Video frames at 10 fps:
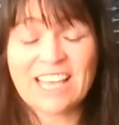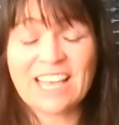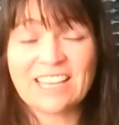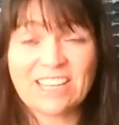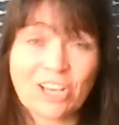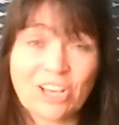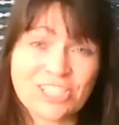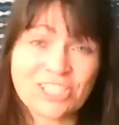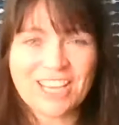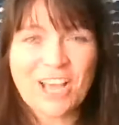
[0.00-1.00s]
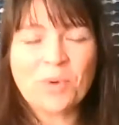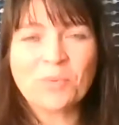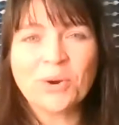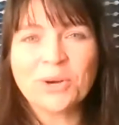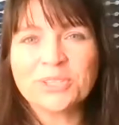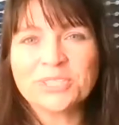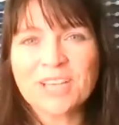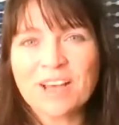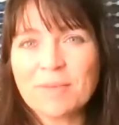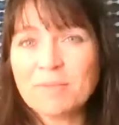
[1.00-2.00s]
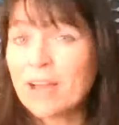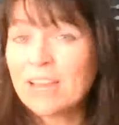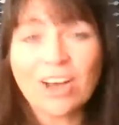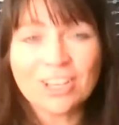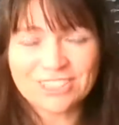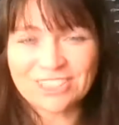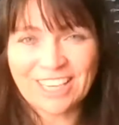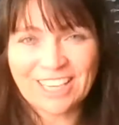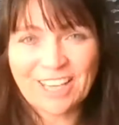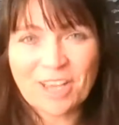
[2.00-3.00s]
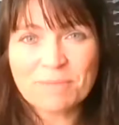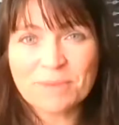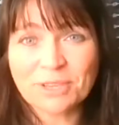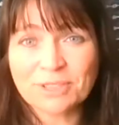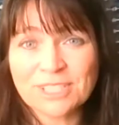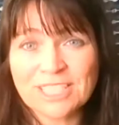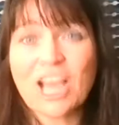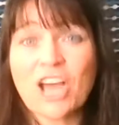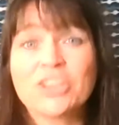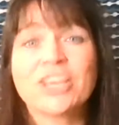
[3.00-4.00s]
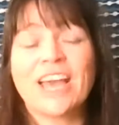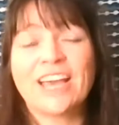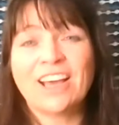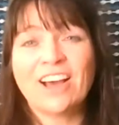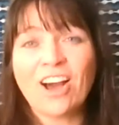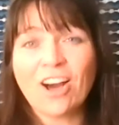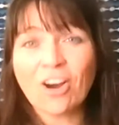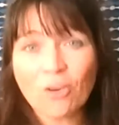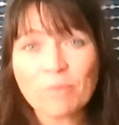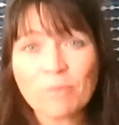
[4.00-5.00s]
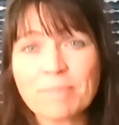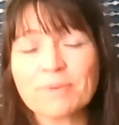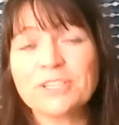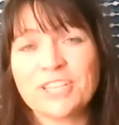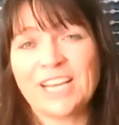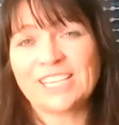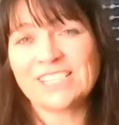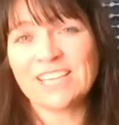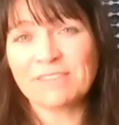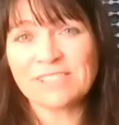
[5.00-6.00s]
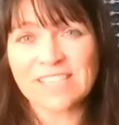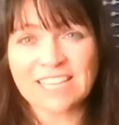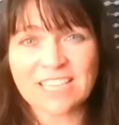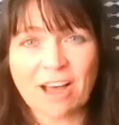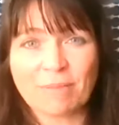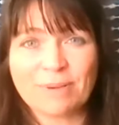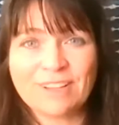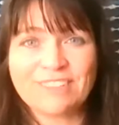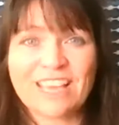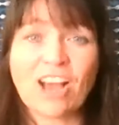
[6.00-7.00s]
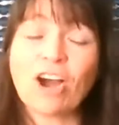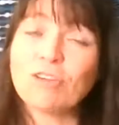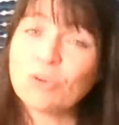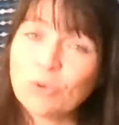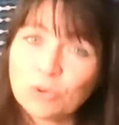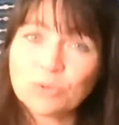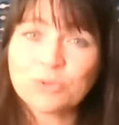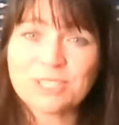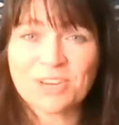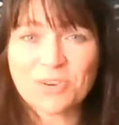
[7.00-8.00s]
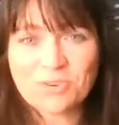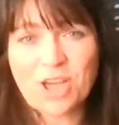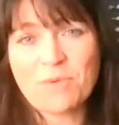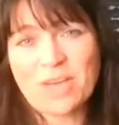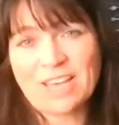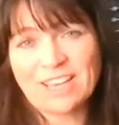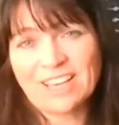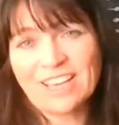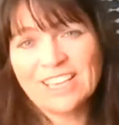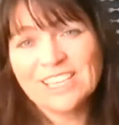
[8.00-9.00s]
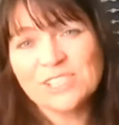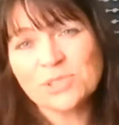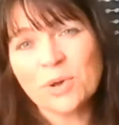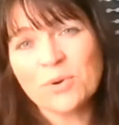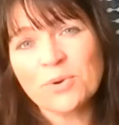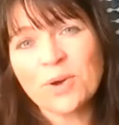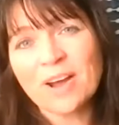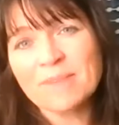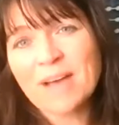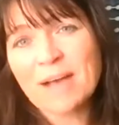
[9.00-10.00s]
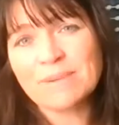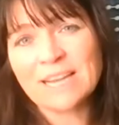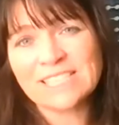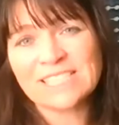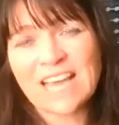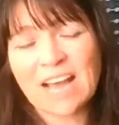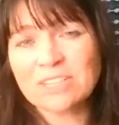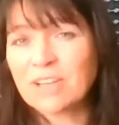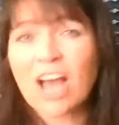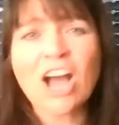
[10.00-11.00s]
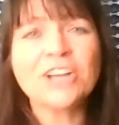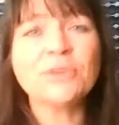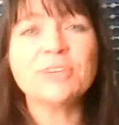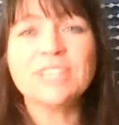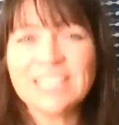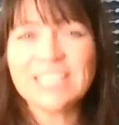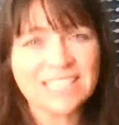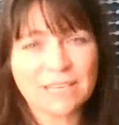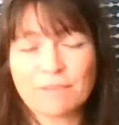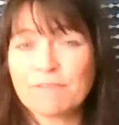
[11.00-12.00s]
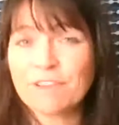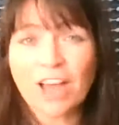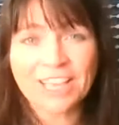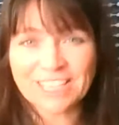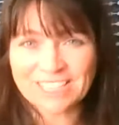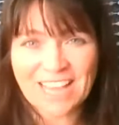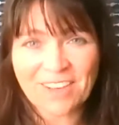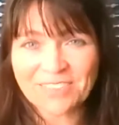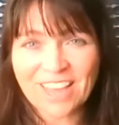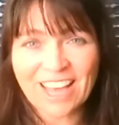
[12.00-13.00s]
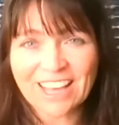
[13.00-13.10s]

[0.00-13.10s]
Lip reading: last year was my last year, because it's like, okay, all my projects that I've set up, they are all still going. So I'm at a place now, so I don't need to keep flying down there.